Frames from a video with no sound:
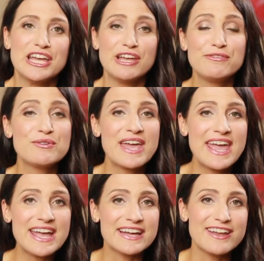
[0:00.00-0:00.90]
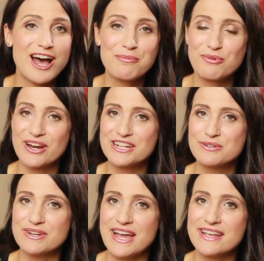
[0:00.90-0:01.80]
If you can, upgrading
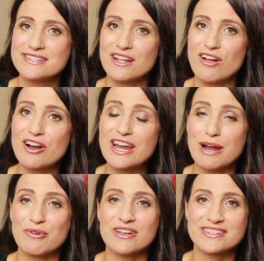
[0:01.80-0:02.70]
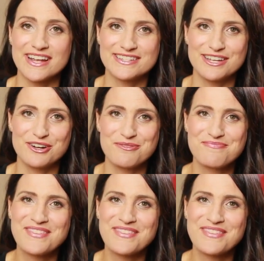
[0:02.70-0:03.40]
to an SLR camera is ideal.